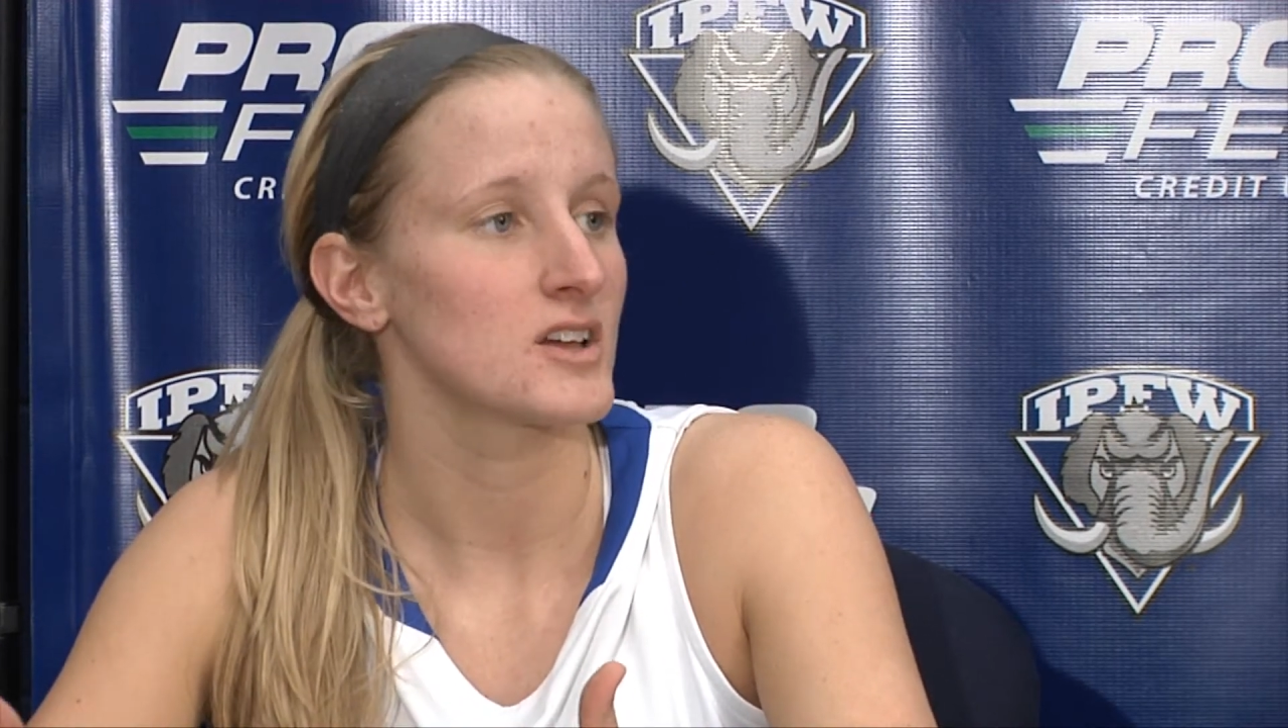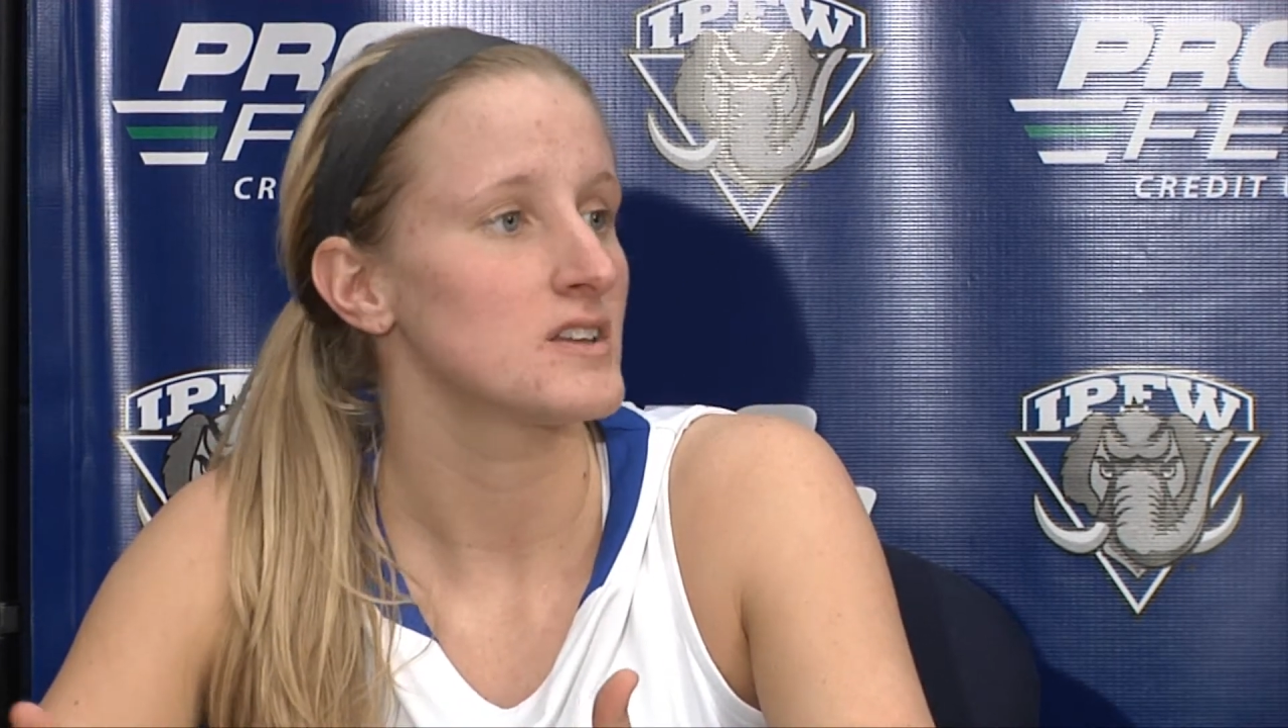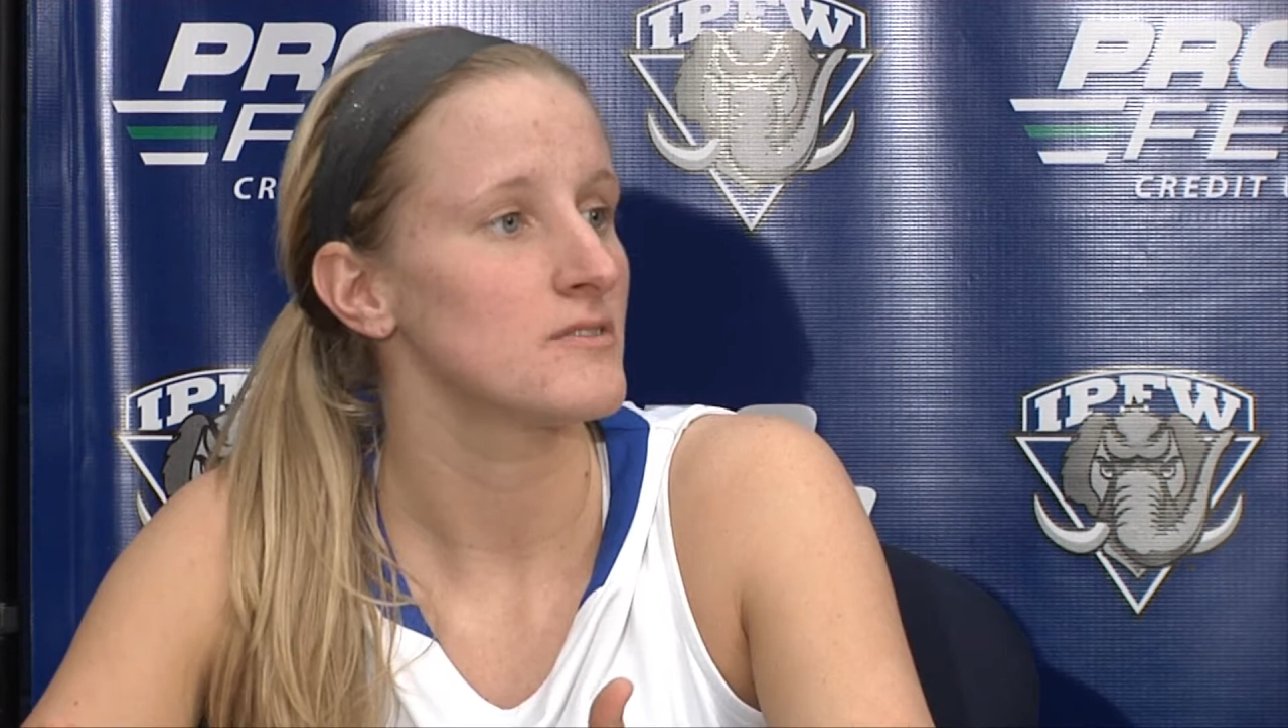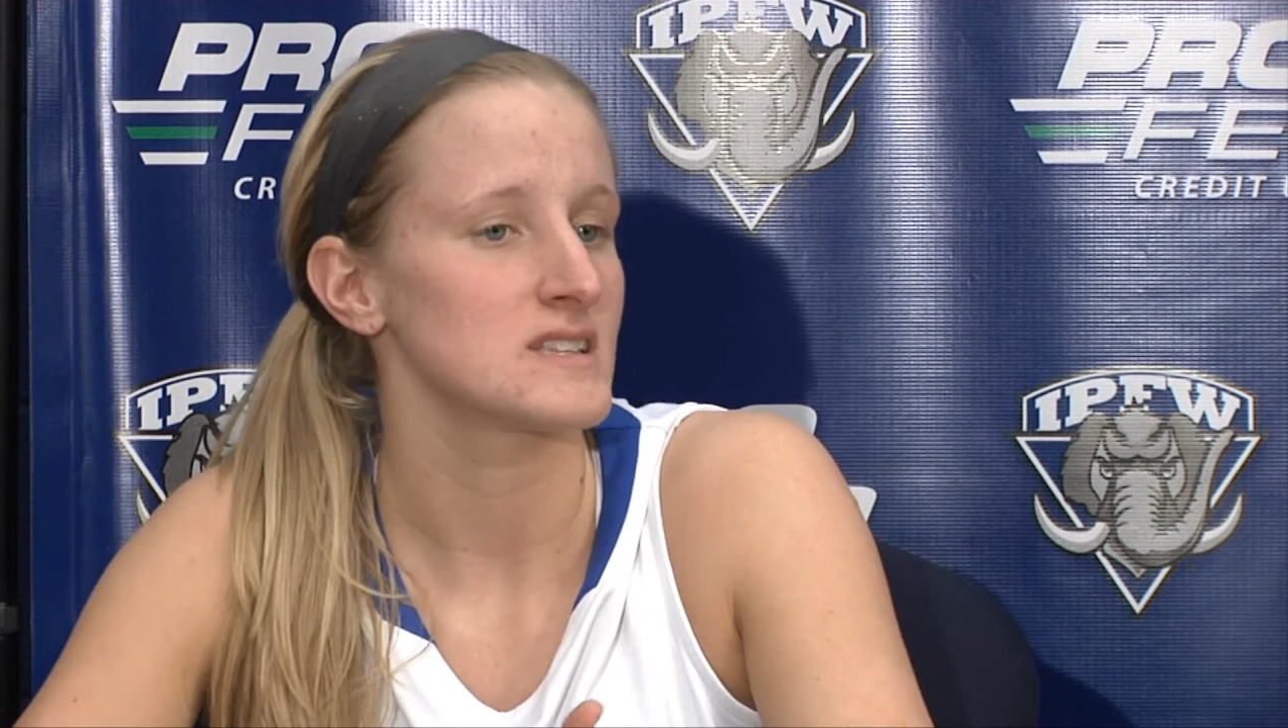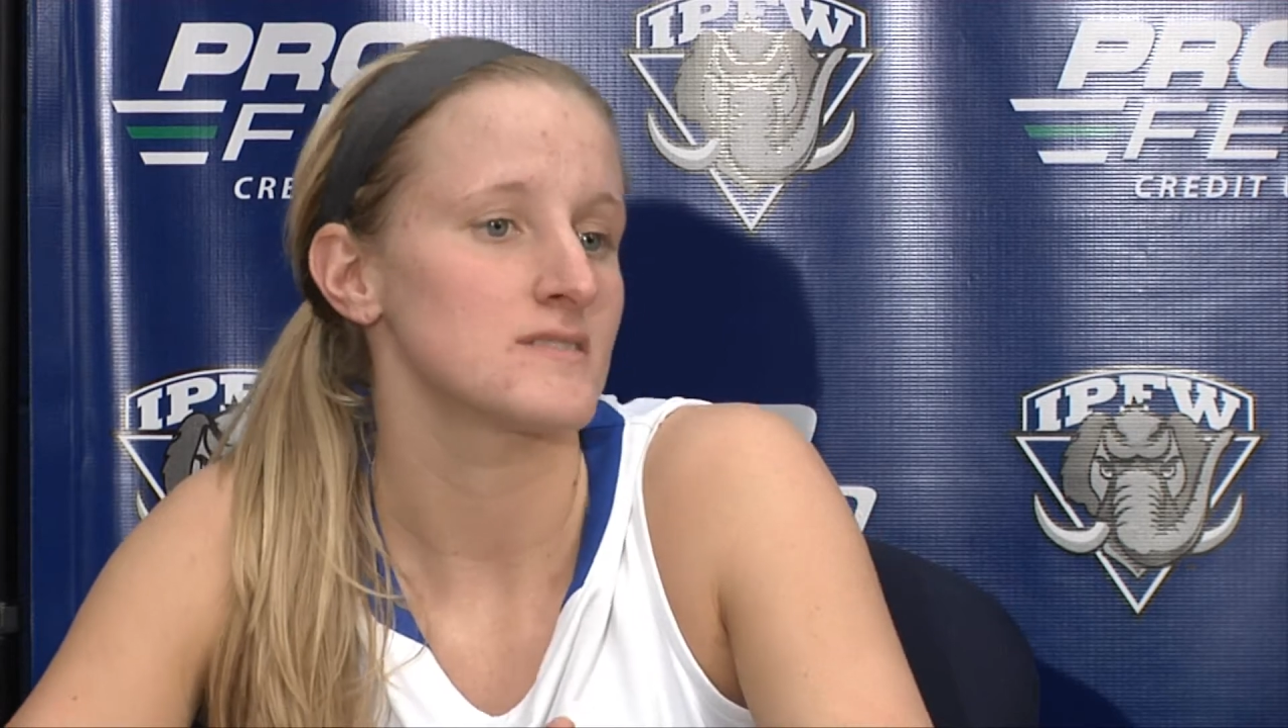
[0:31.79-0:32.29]

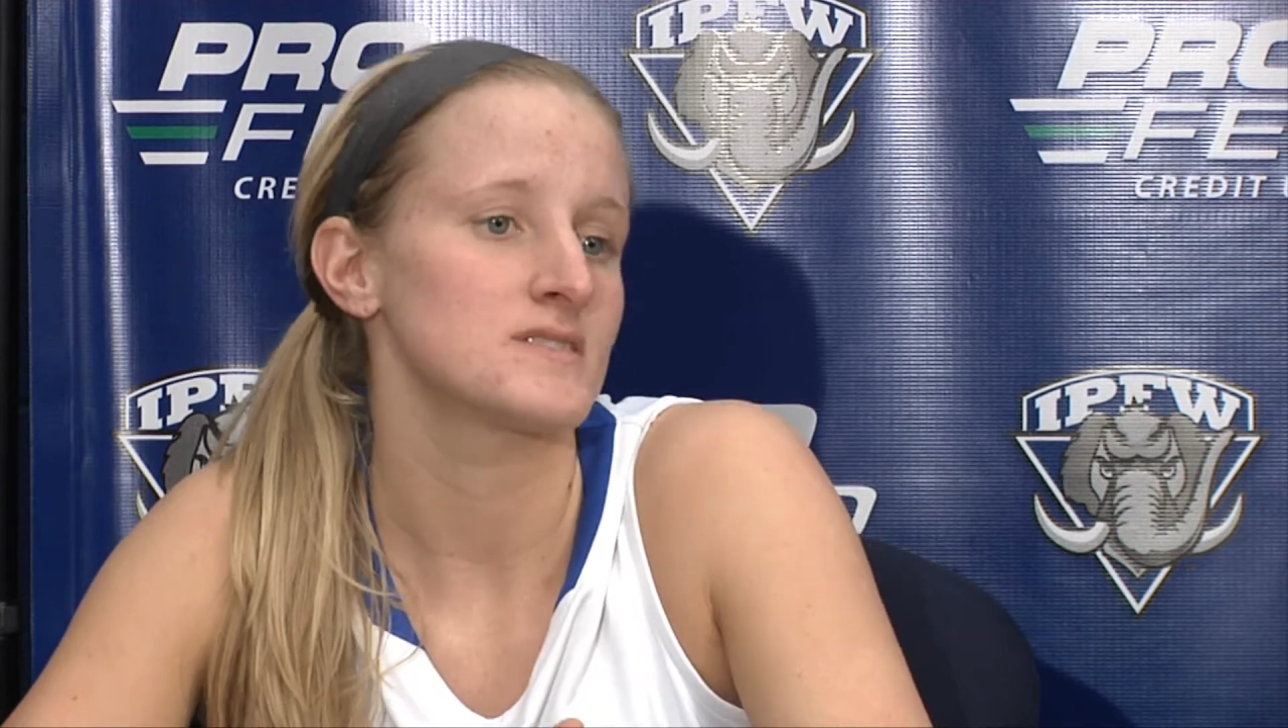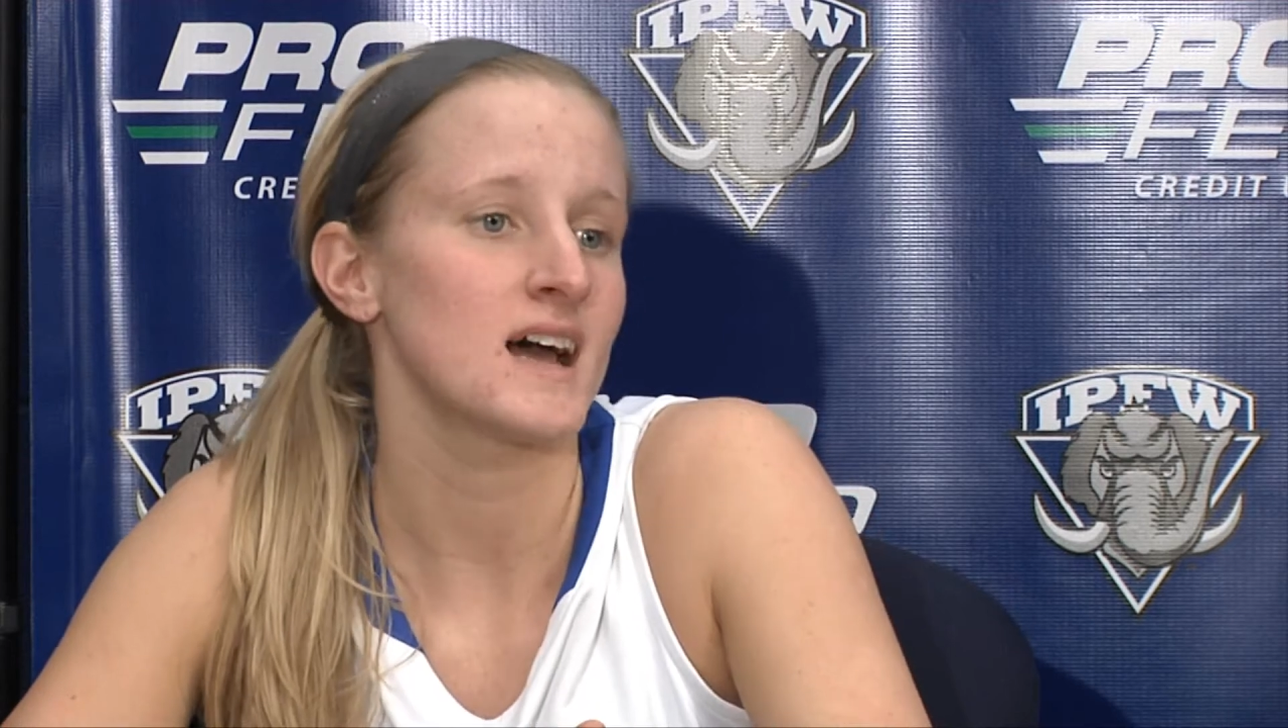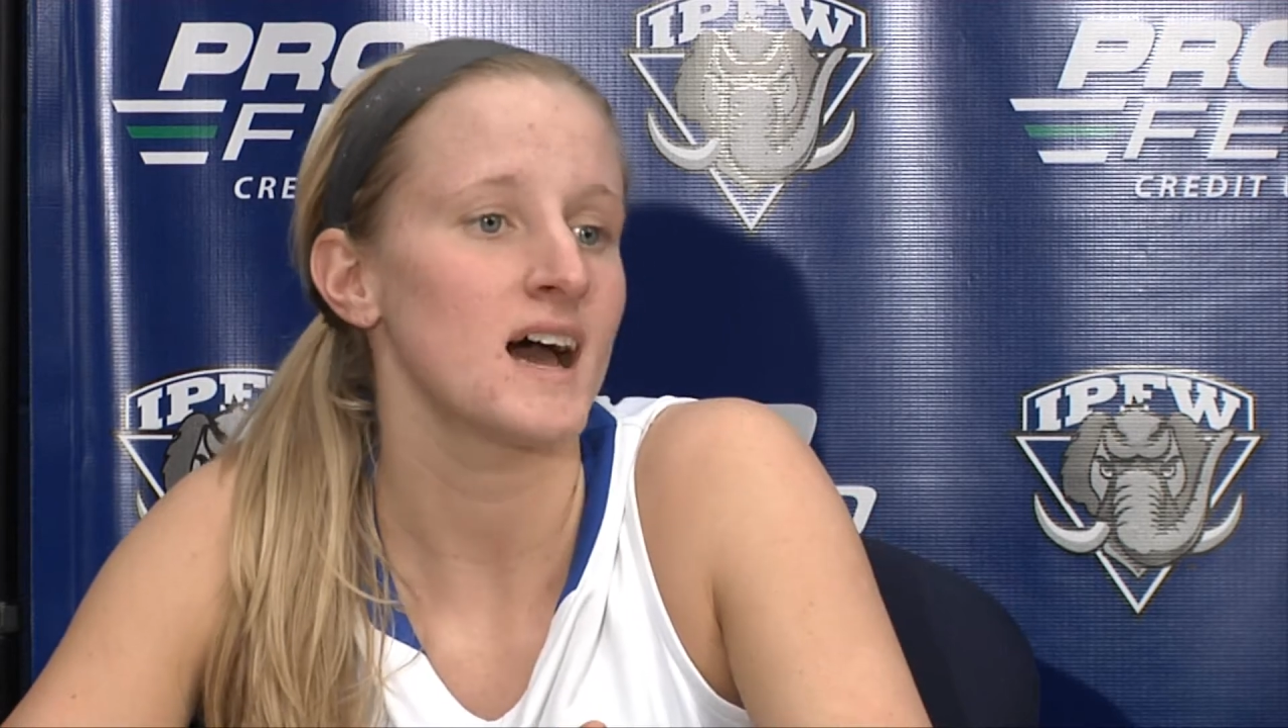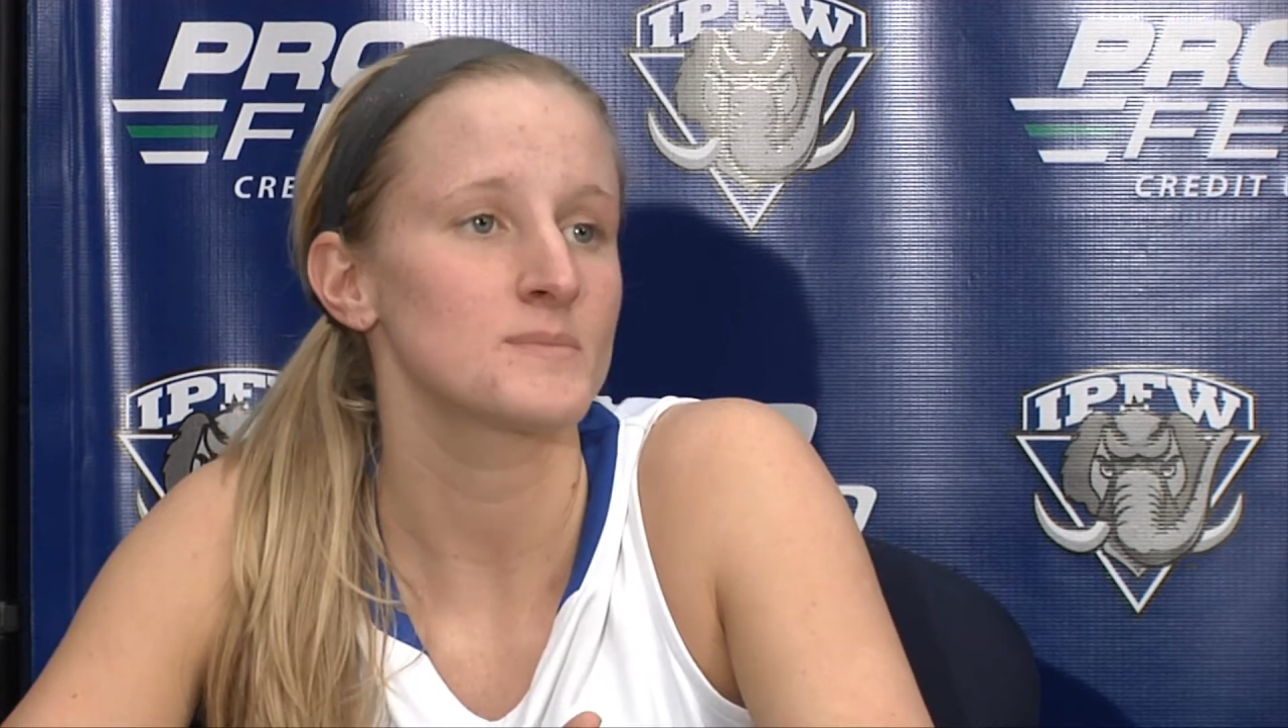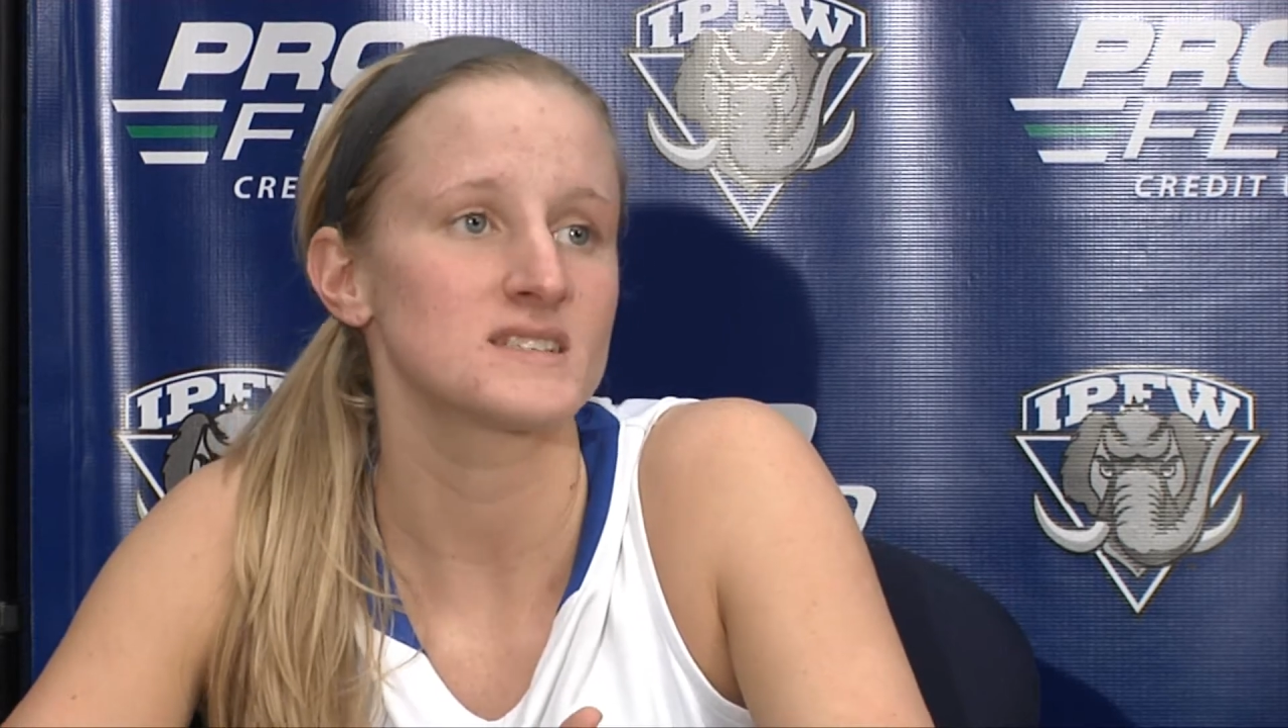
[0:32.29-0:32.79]
good defensive
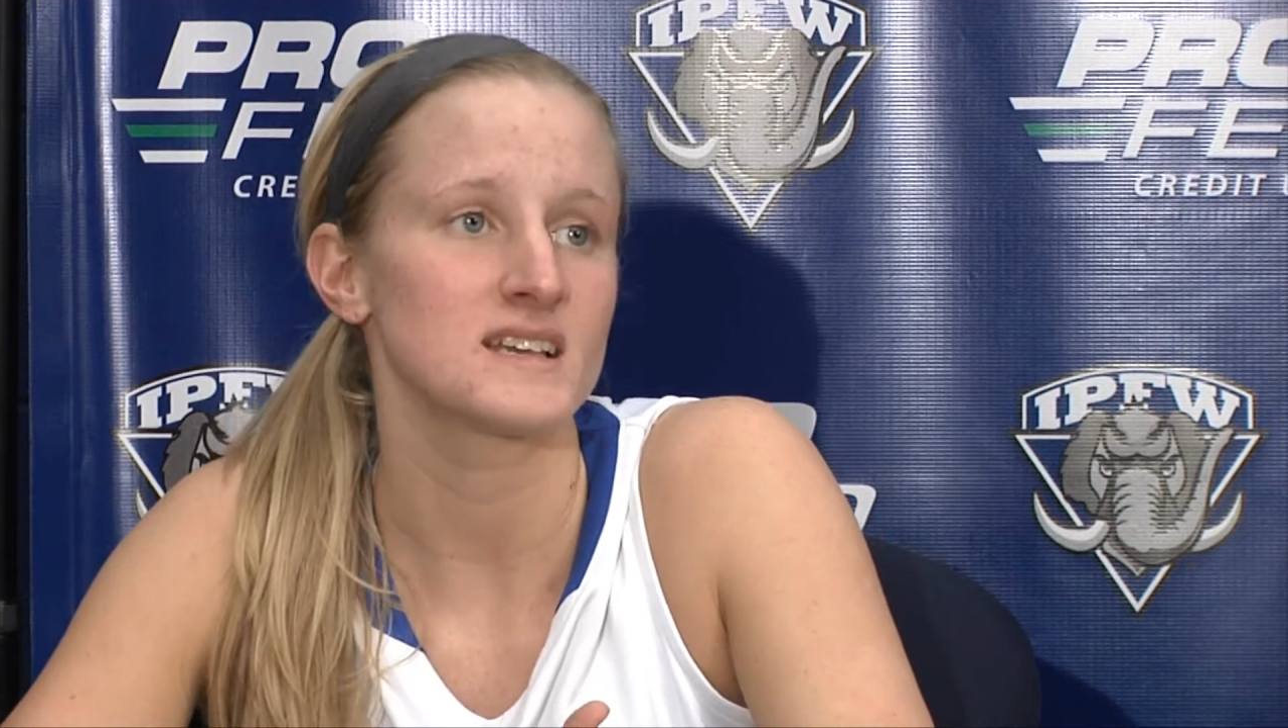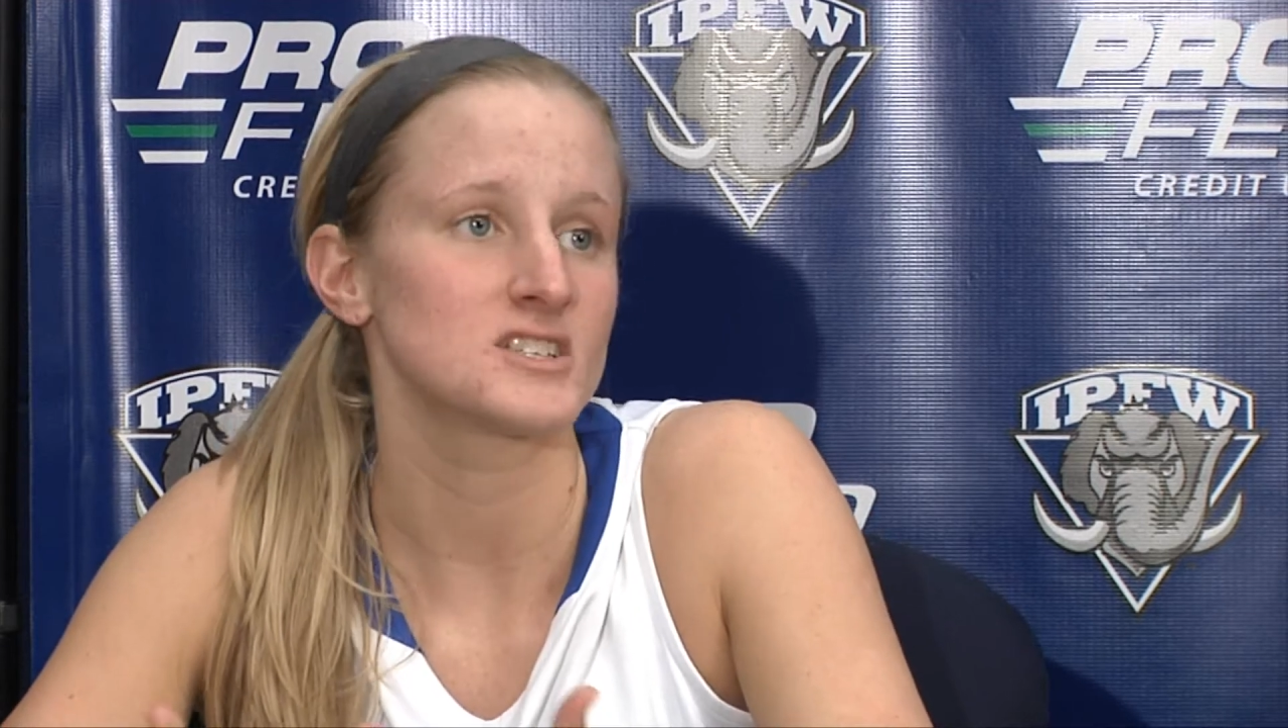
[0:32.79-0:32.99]
stops.